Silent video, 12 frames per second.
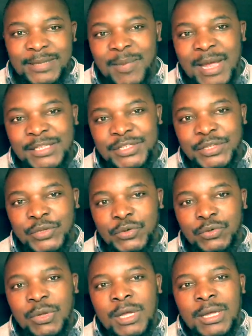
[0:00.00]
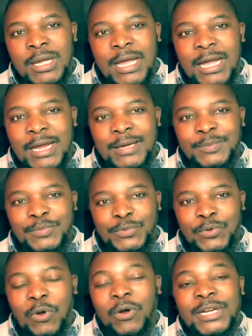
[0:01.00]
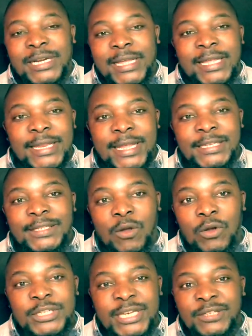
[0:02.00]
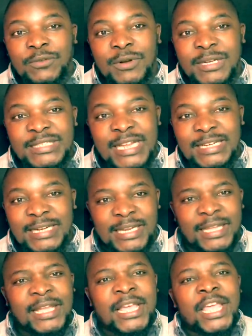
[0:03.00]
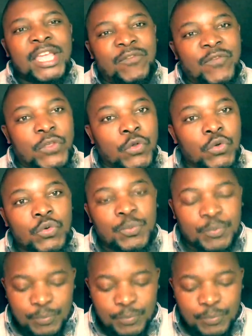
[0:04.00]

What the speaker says: demands you to only create content on Saturday, if you